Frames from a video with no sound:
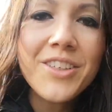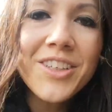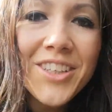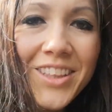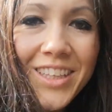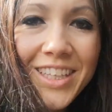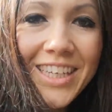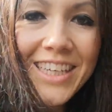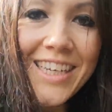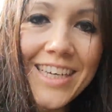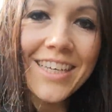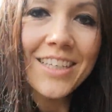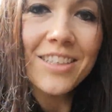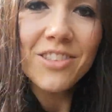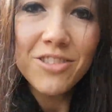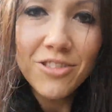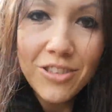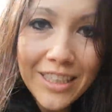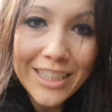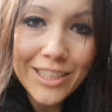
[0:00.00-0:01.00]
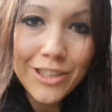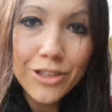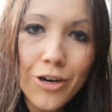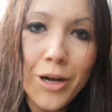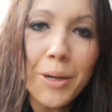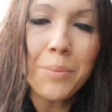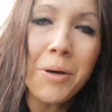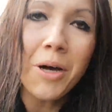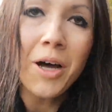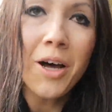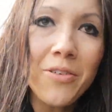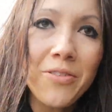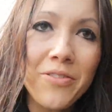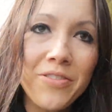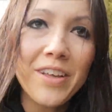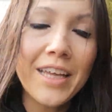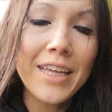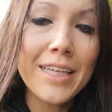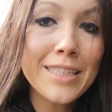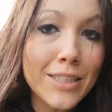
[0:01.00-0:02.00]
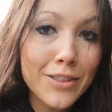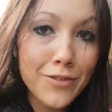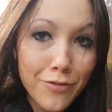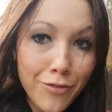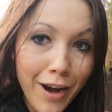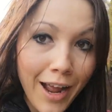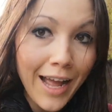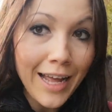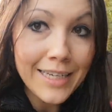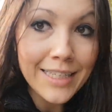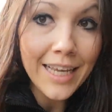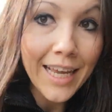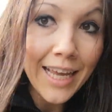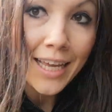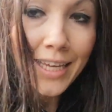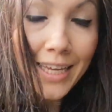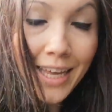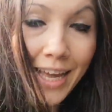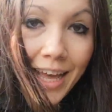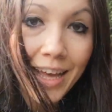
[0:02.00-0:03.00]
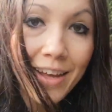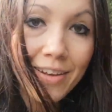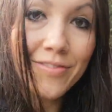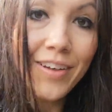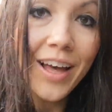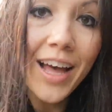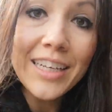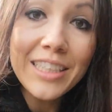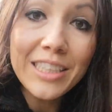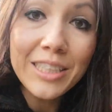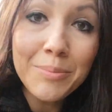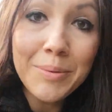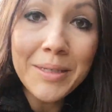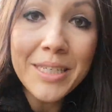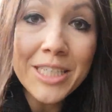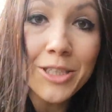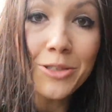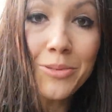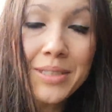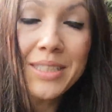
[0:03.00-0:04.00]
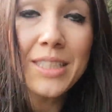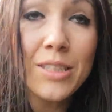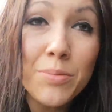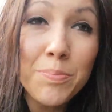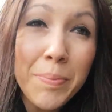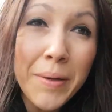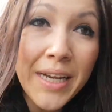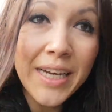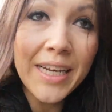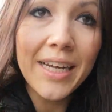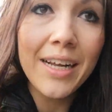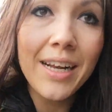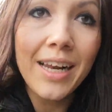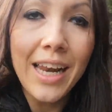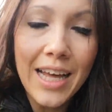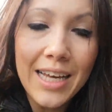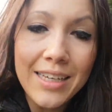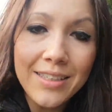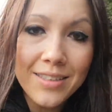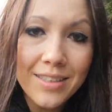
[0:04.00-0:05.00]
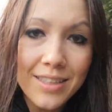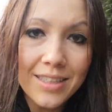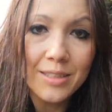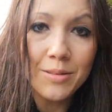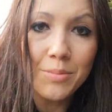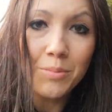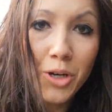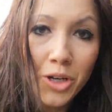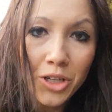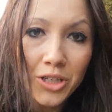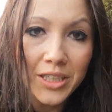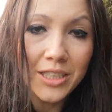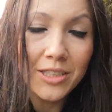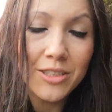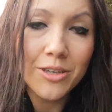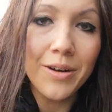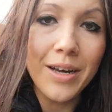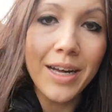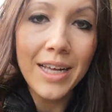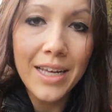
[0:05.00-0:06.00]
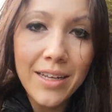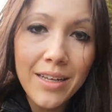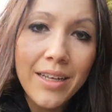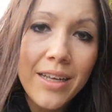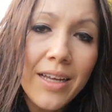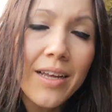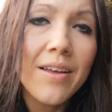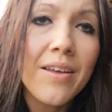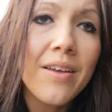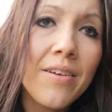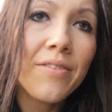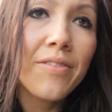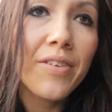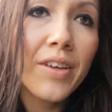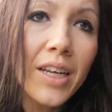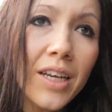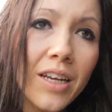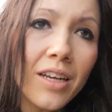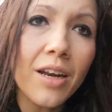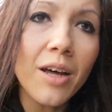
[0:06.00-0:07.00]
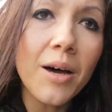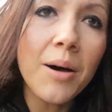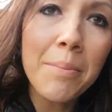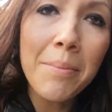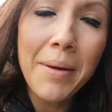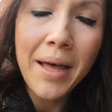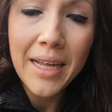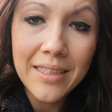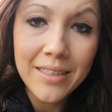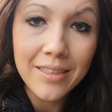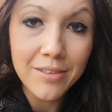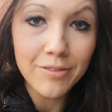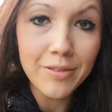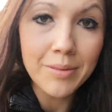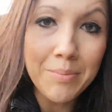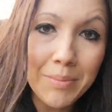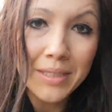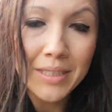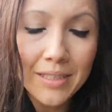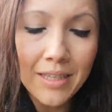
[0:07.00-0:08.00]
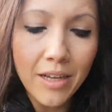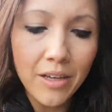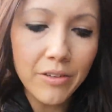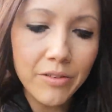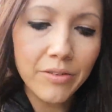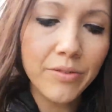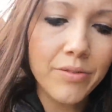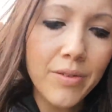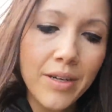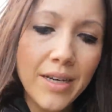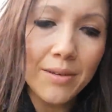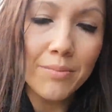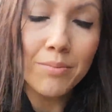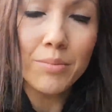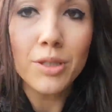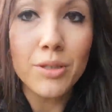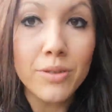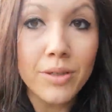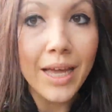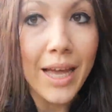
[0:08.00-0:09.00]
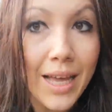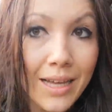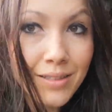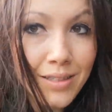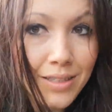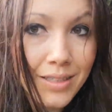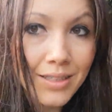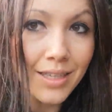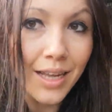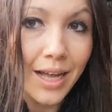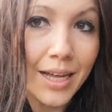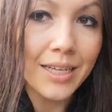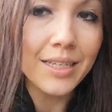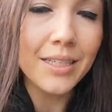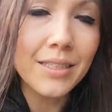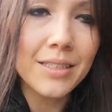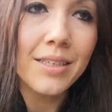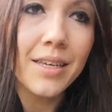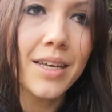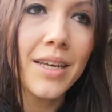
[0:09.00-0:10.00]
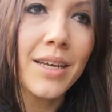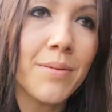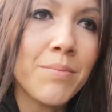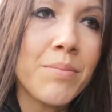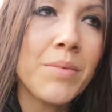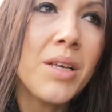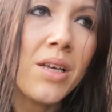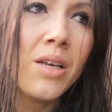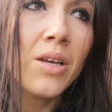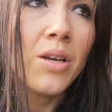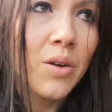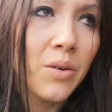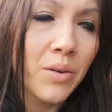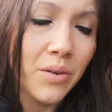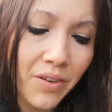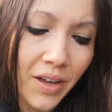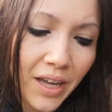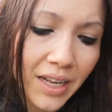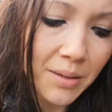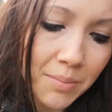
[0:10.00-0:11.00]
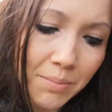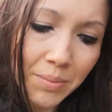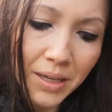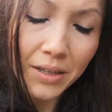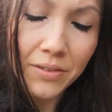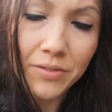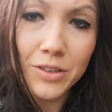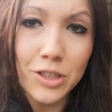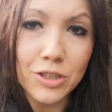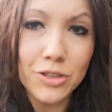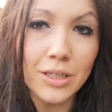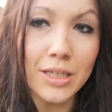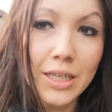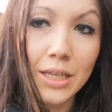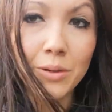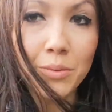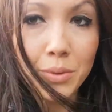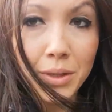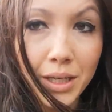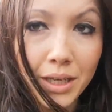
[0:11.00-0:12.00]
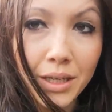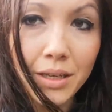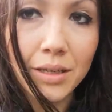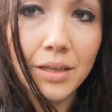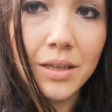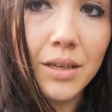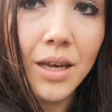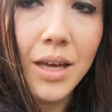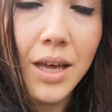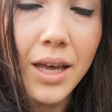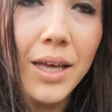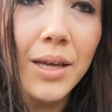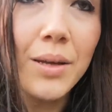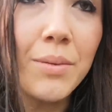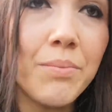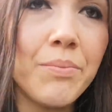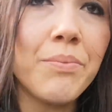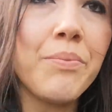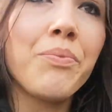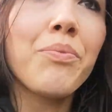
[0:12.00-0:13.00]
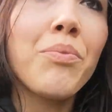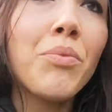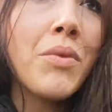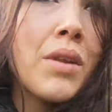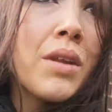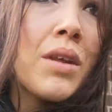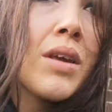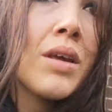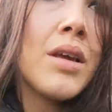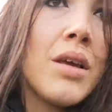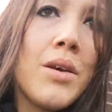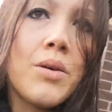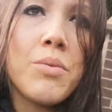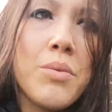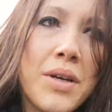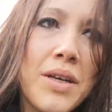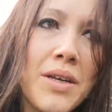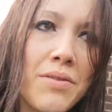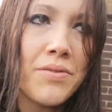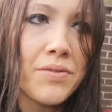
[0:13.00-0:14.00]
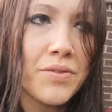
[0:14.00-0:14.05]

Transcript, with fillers: done the nursery drop off. It's Friday. I've actually been to a spinning class this morning, so I feel a lot better in myself when I'm doing exercise. Um, we've had a bit of a tricky week um, with